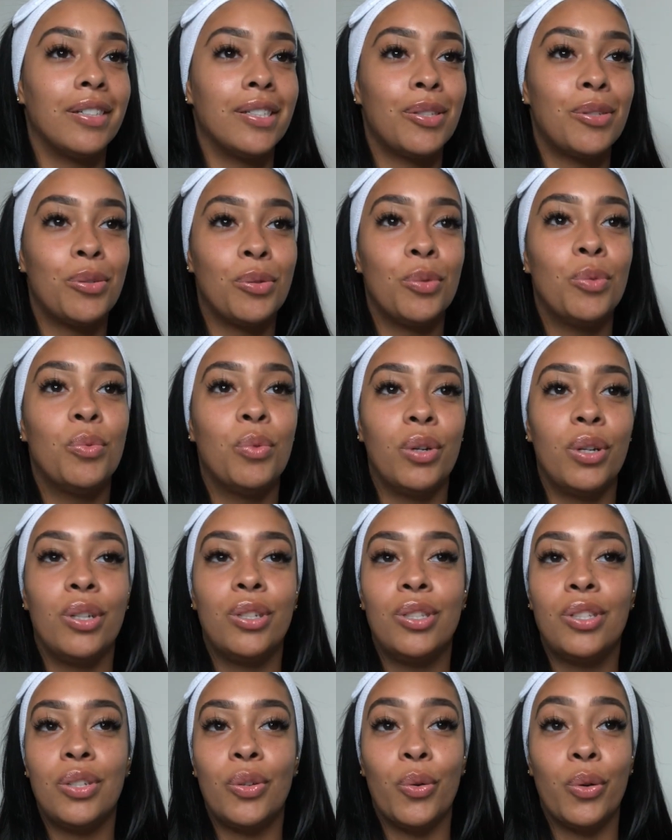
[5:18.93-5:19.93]
two
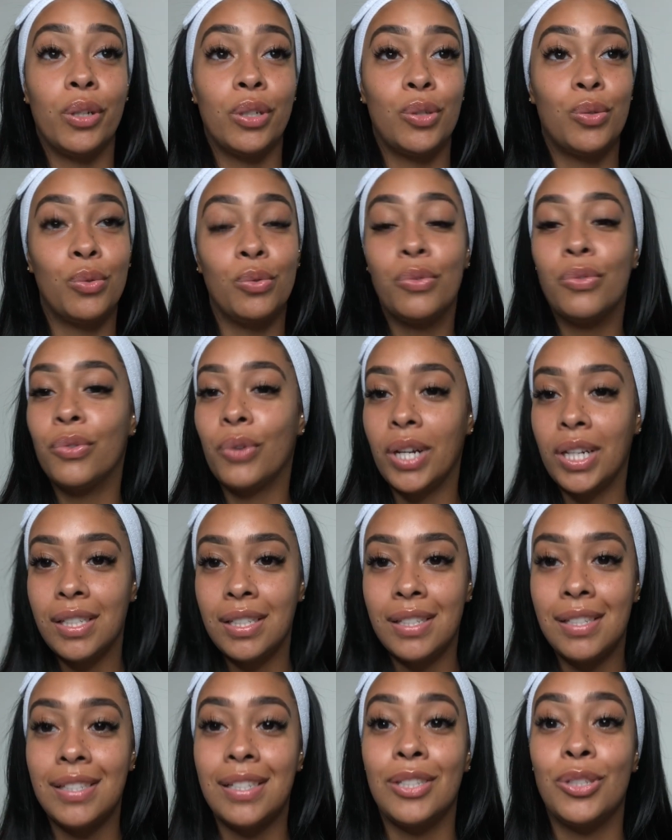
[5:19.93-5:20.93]
words or two
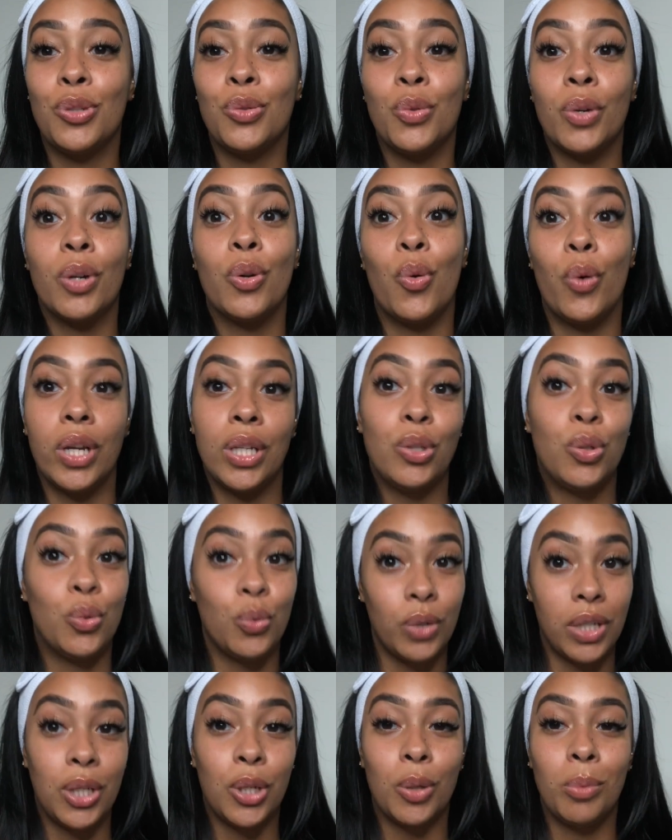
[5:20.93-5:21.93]
phrases that you are going to
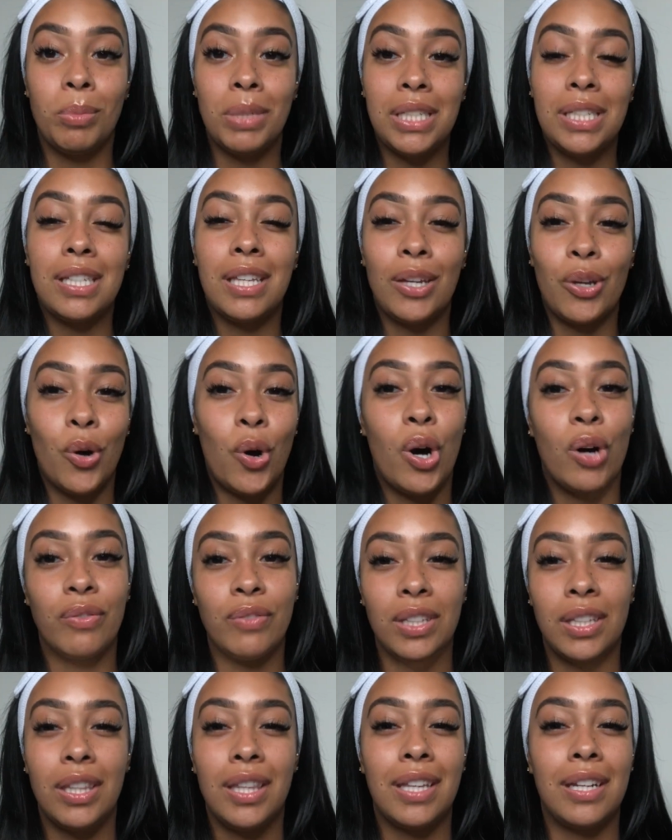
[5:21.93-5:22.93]
hear me say
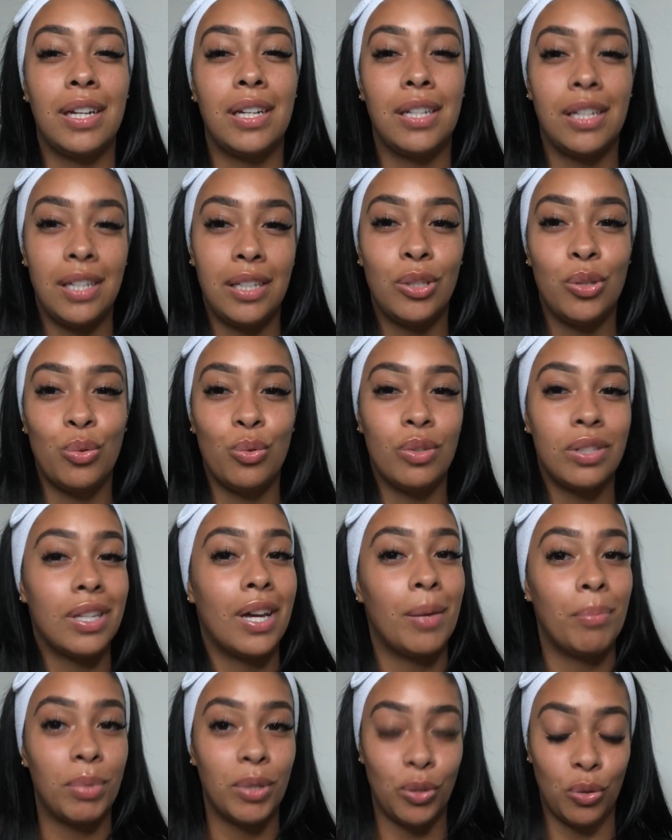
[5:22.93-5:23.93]
often that I need to
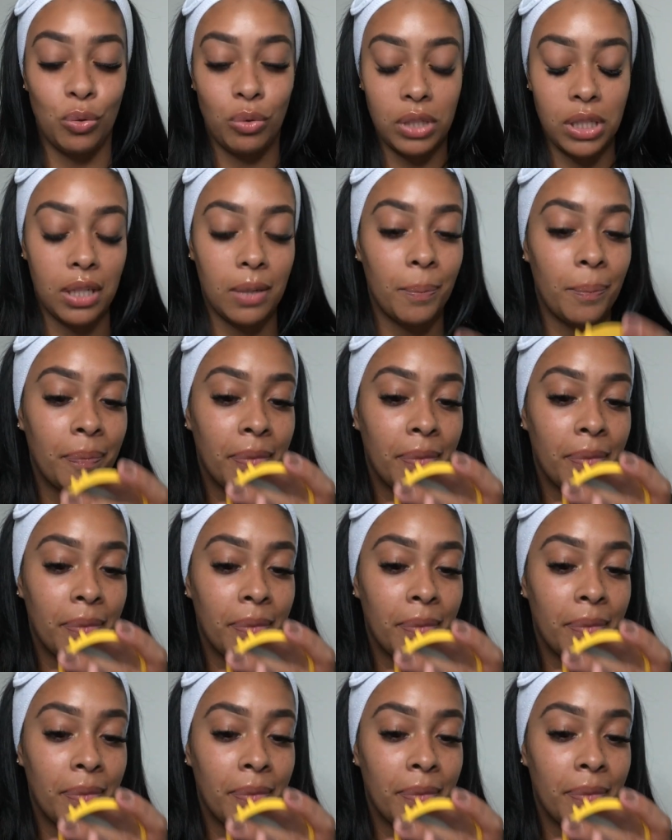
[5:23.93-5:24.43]
stop using.